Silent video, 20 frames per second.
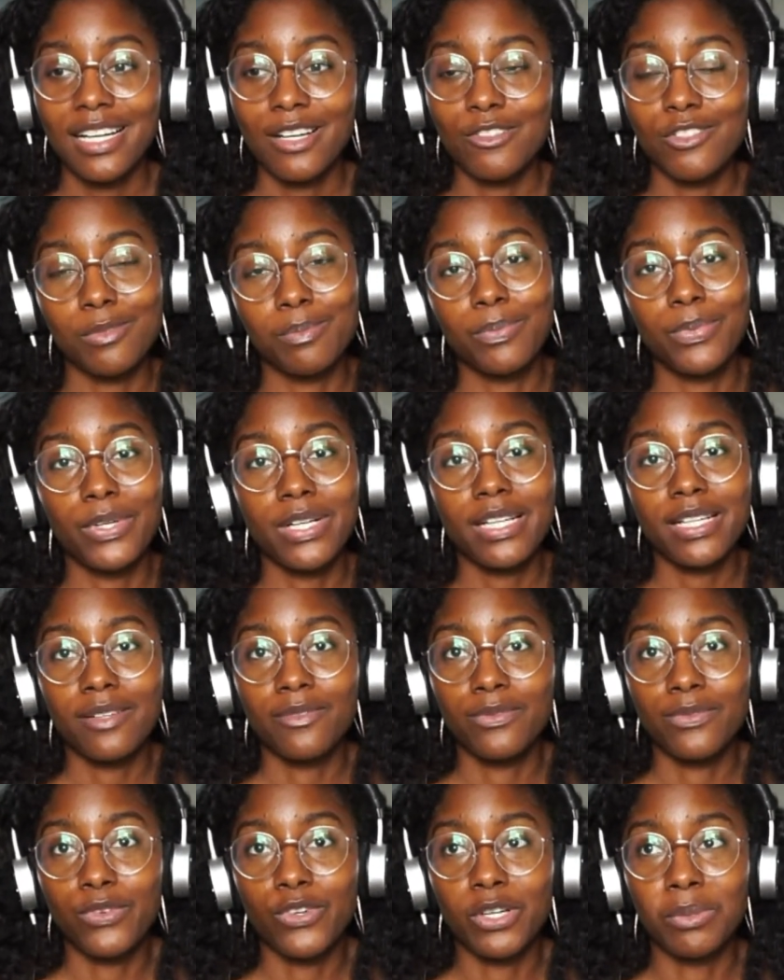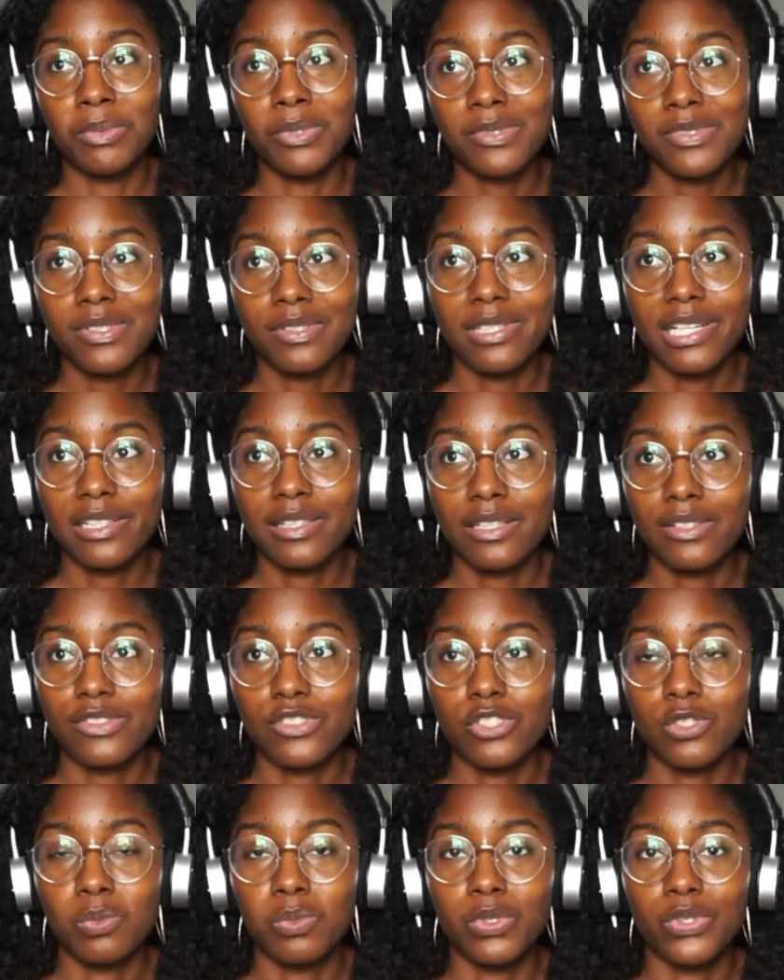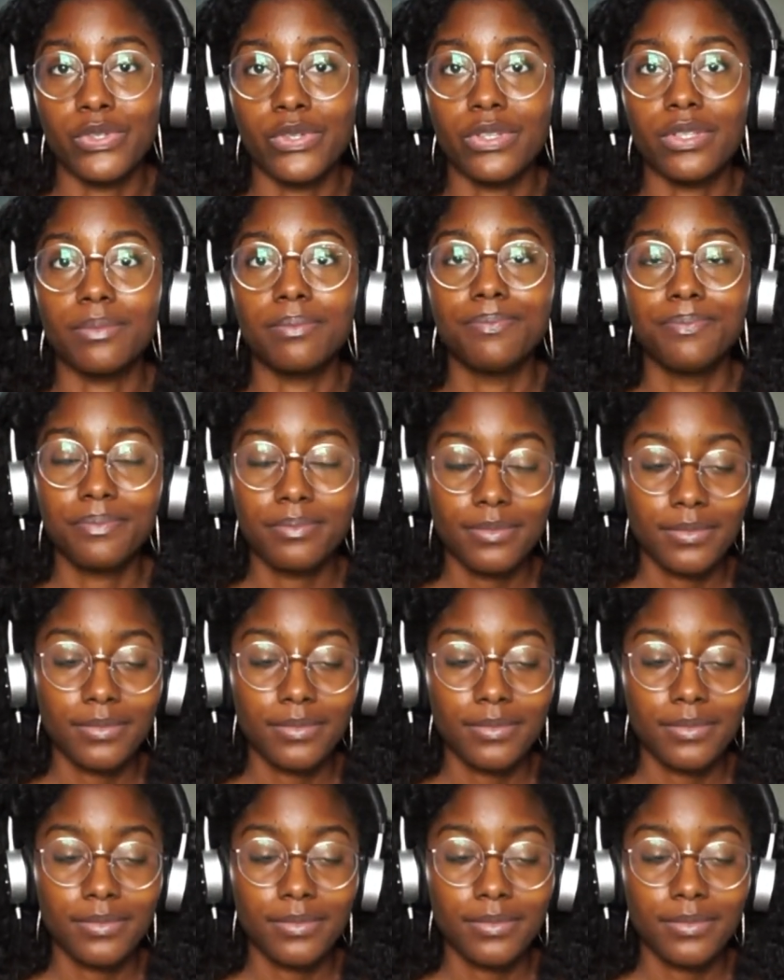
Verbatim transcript: It was pretty informal, so nothing super,